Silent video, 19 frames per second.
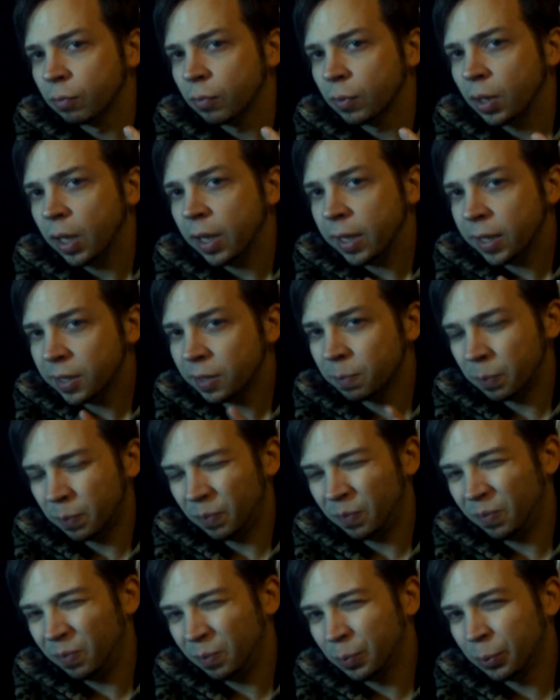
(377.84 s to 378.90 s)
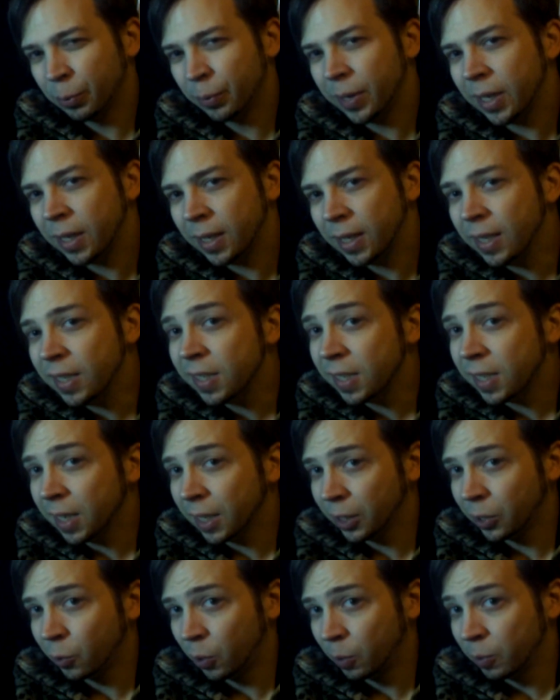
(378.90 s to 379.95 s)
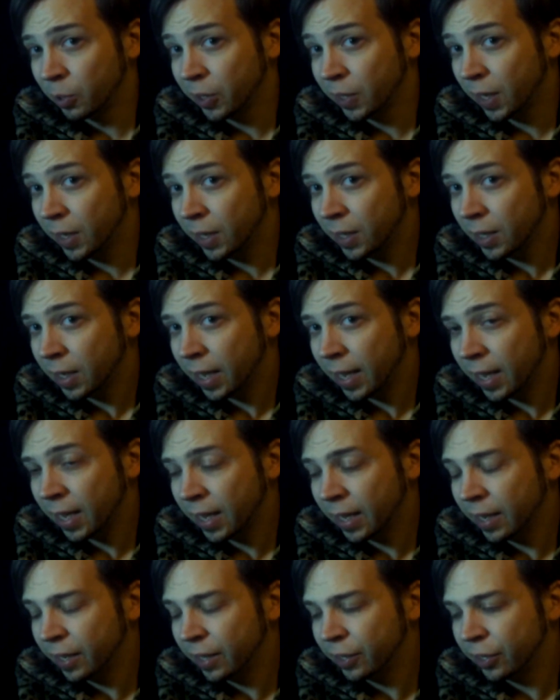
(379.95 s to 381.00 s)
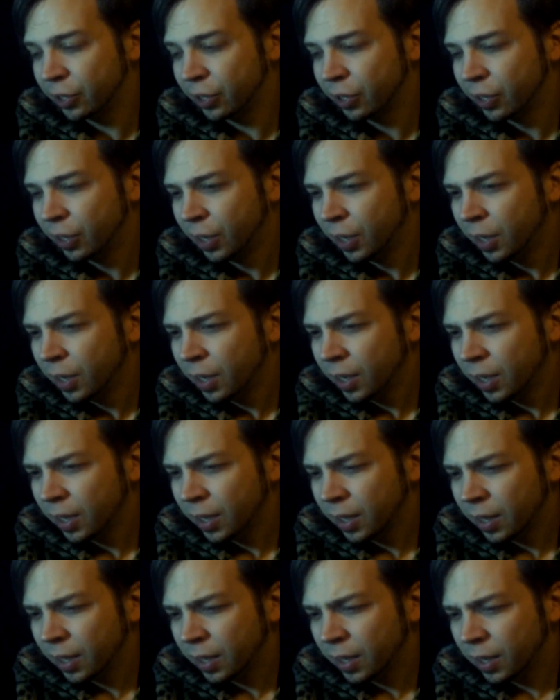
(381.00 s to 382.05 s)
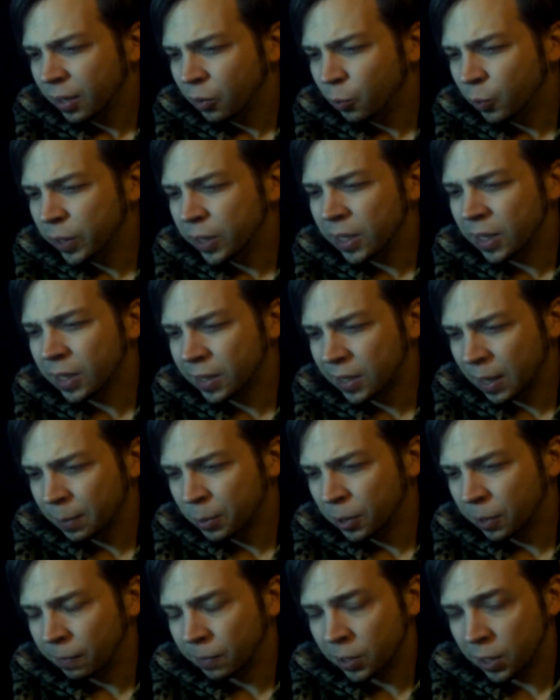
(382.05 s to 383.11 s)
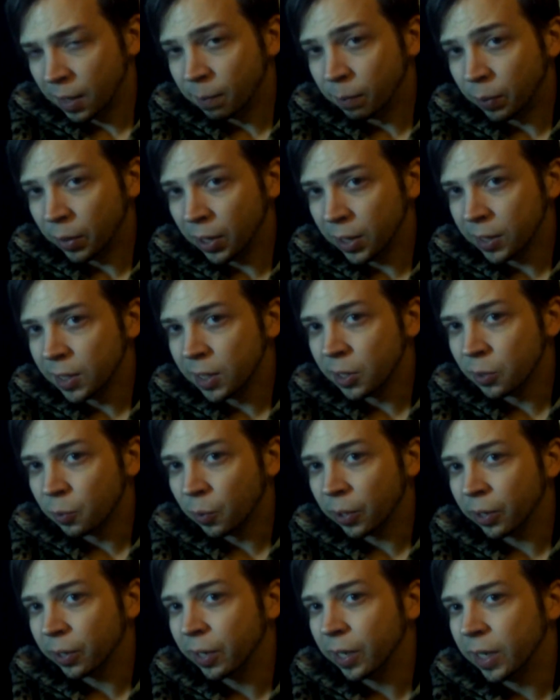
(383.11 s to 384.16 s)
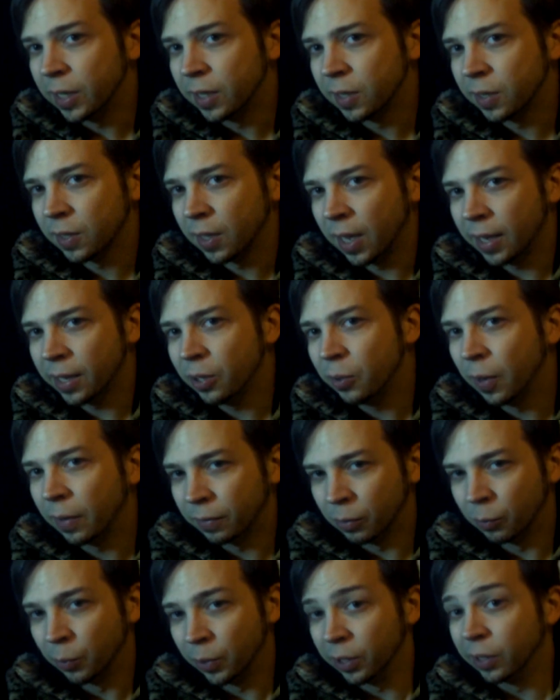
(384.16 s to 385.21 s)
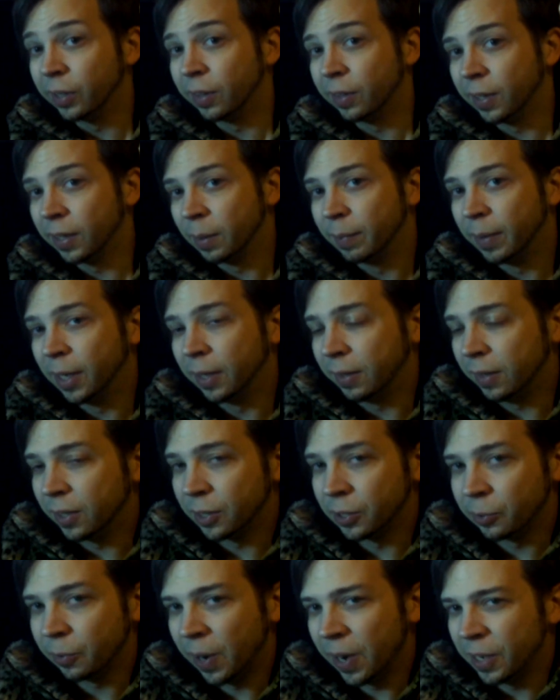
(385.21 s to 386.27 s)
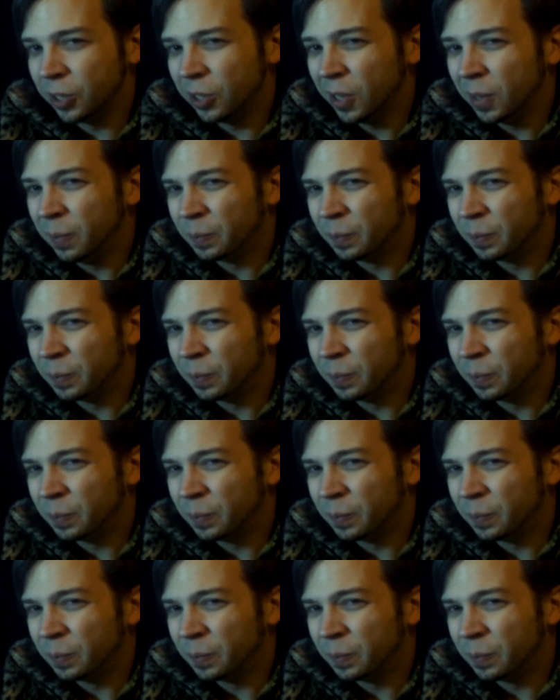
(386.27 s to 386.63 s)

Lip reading: it's pretty easy on the normal setting, and with the exception of some bosses where it's like you have to really think about a strategy,